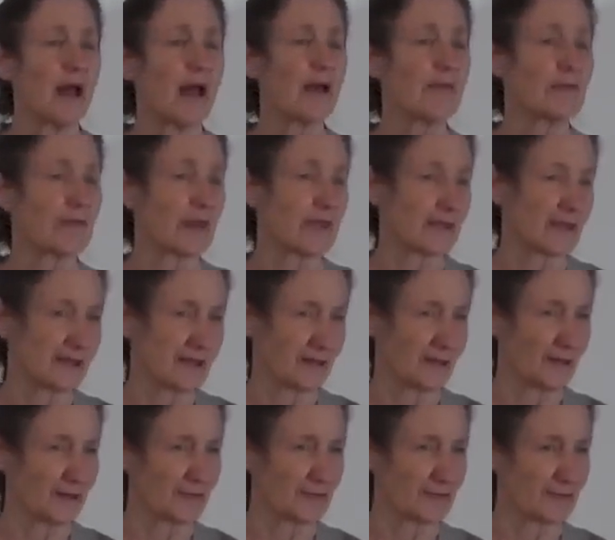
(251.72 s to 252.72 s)
and they get a
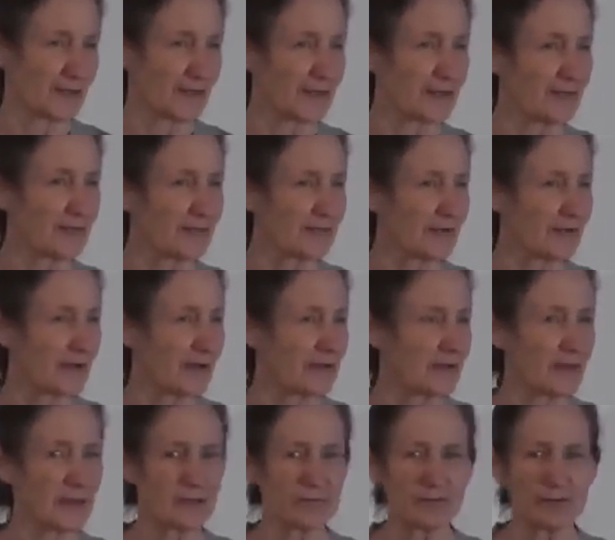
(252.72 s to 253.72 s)
lot of relief,
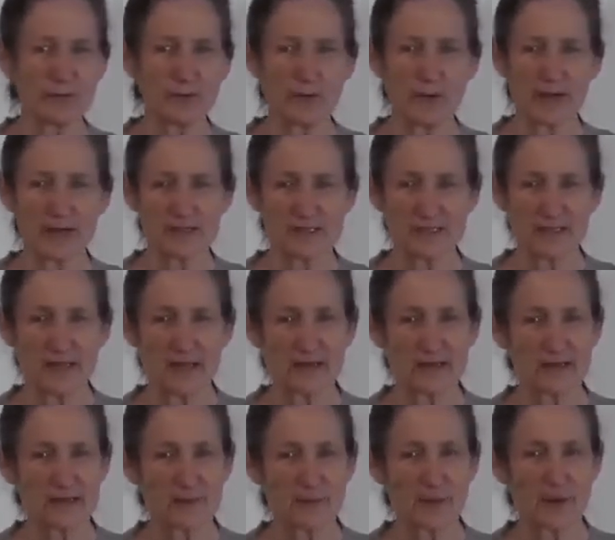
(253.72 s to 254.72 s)
and then a few hours
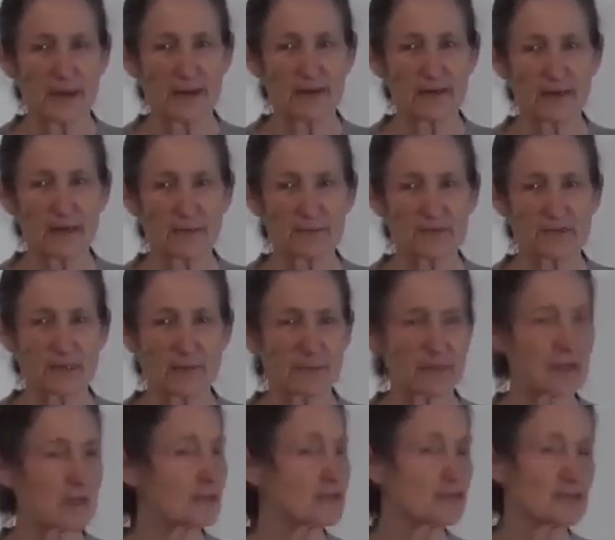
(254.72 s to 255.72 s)
later the pain comes up
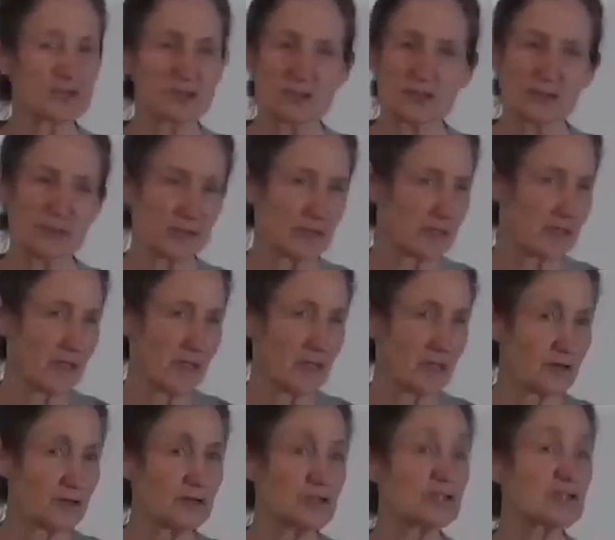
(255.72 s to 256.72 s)
again. Just do it
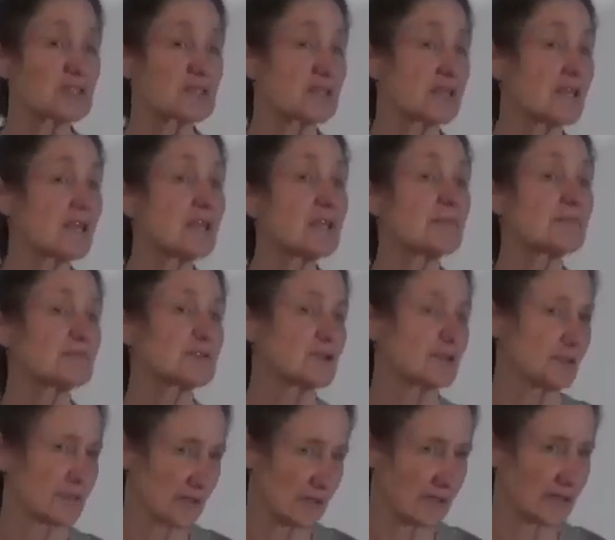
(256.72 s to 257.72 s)
again. You just keep
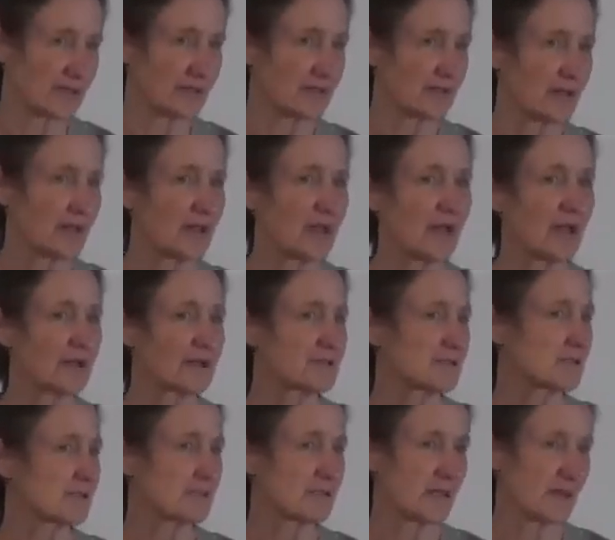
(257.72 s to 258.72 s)
doing it
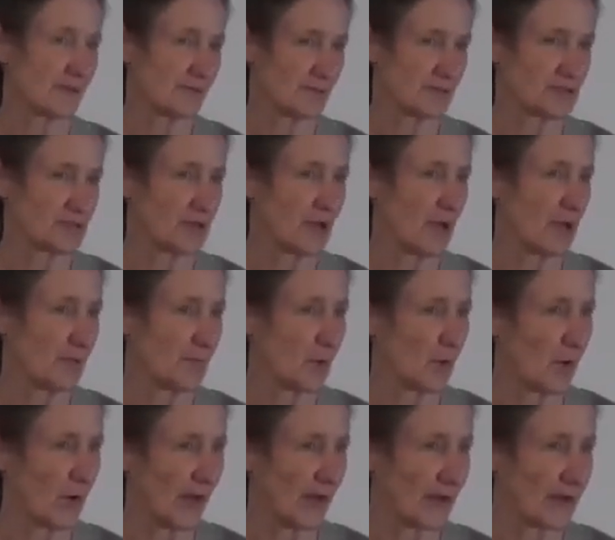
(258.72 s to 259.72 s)
until there is no
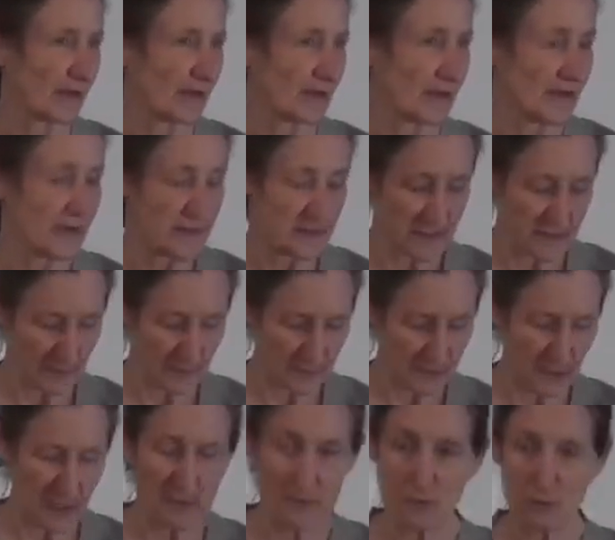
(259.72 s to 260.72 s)
more ache.
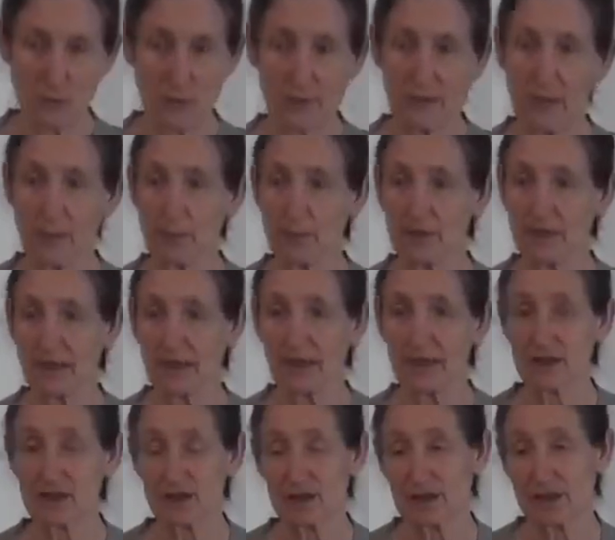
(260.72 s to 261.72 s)
Sometimes one
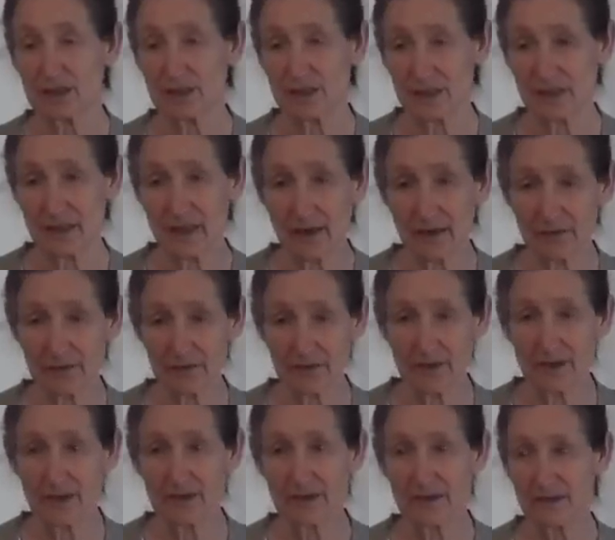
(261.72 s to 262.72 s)
application is enough.
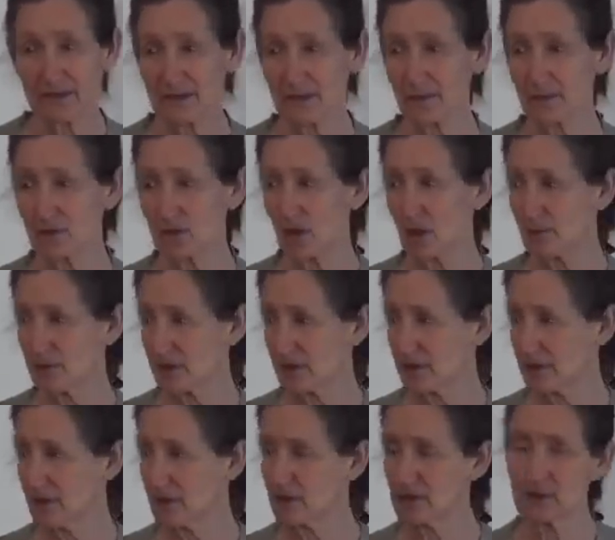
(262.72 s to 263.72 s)
Sometimes it
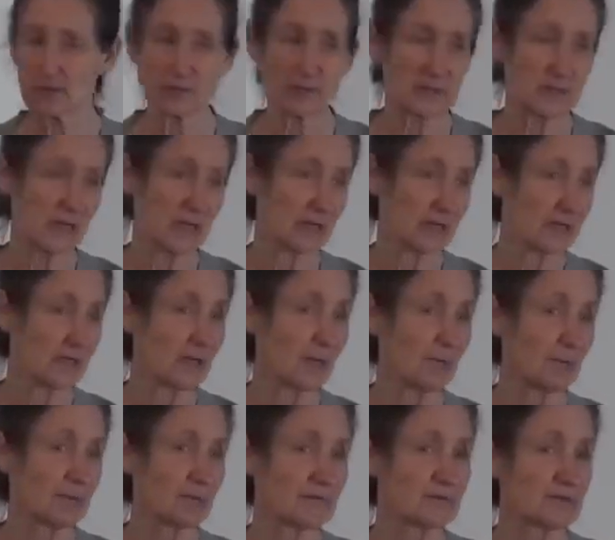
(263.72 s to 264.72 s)
needs to be done a
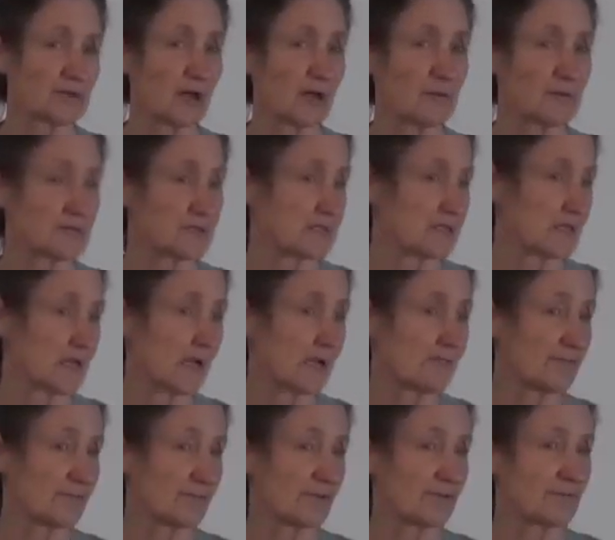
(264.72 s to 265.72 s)
couple of times a day
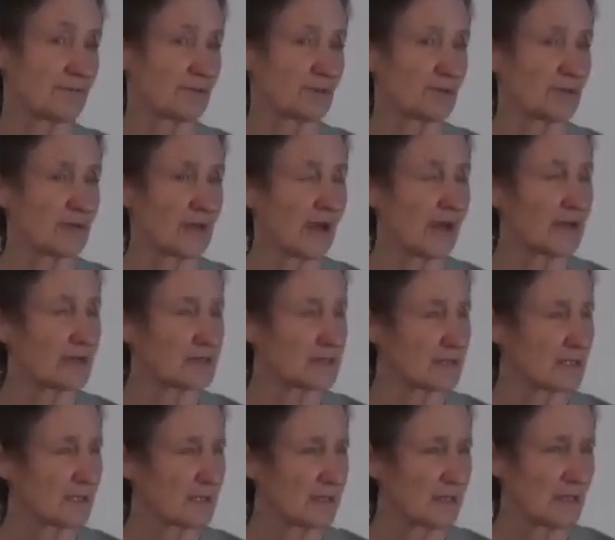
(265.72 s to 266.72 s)
for a few days.